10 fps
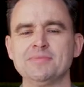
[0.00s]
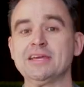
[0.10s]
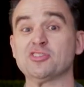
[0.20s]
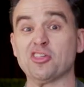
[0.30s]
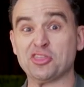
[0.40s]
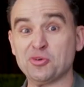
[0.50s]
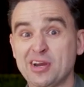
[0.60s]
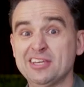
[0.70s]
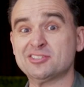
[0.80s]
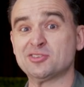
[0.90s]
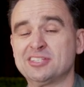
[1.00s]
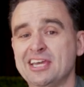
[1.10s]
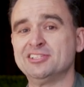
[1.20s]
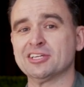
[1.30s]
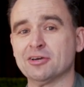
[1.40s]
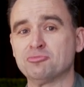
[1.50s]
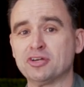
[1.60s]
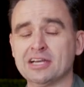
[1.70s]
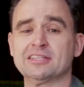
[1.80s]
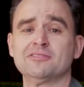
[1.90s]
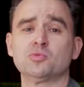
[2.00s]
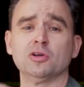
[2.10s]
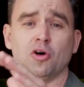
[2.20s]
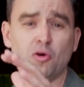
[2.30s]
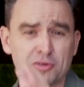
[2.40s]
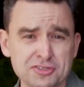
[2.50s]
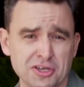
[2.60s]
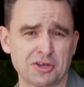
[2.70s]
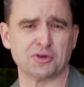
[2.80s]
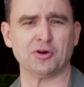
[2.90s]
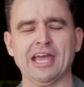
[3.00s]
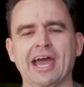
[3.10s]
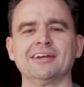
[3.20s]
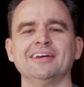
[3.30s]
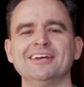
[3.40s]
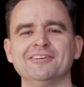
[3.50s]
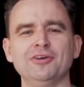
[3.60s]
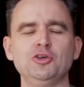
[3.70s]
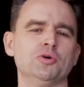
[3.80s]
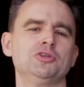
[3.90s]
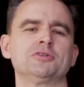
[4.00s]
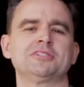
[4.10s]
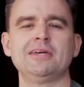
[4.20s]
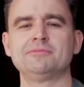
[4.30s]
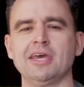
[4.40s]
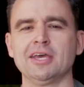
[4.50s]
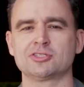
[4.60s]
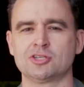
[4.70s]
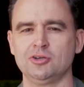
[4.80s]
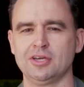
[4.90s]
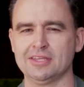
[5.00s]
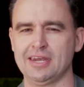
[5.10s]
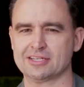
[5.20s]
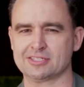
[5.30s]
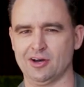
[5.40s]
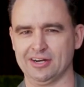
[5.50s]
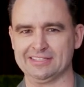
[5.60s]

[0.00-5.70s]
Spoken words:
meet the 3 strategic objectives we'll also create for you and your team to execute in the next 90